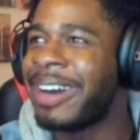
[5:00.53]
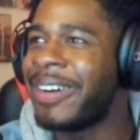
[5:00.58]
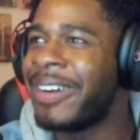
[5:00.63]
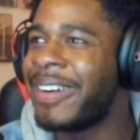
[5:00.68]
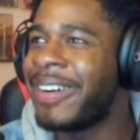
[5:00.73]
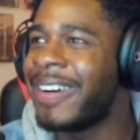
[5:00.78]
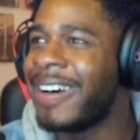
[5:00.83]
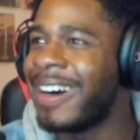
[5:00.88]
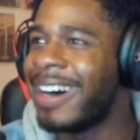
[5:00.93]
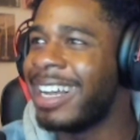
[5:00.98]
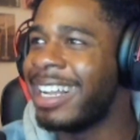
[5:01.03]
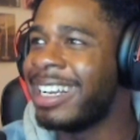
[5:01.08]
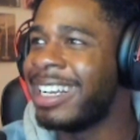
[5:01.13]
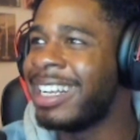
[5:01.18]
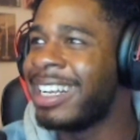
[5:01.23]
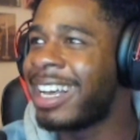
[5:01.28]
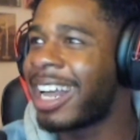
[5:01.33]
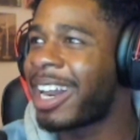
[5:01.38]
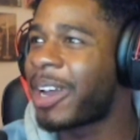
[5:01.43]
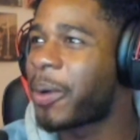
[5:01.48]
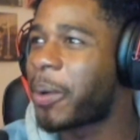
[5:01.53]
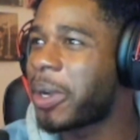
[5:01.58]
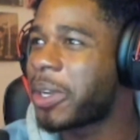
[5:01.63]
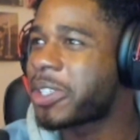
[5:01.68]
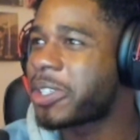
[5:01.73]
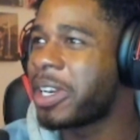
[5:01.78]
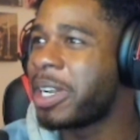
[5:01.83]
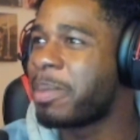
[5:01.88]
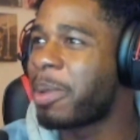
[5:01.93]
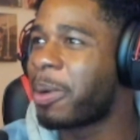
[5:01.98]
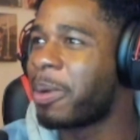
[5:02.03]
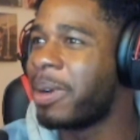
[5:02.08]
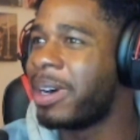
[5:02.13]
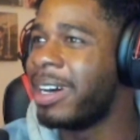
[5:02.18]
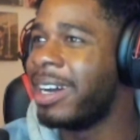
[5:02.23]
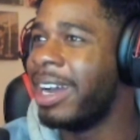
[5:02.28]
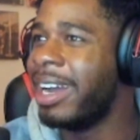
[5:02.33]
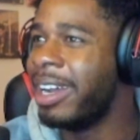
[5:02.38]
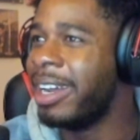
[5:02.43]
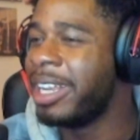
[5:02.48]
on? He got a crush on him or
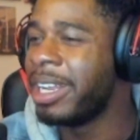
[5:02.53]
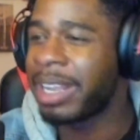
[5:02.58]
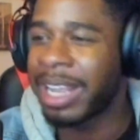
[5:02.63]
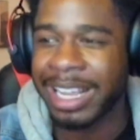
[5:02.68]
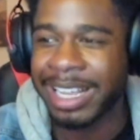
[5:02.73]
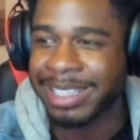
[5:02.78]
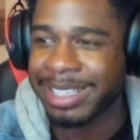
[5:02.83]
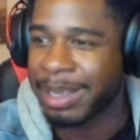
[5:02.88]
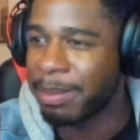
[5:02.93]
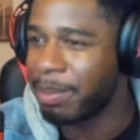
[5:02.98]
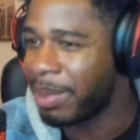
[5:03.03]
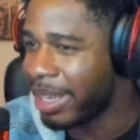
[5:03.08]
what? Is it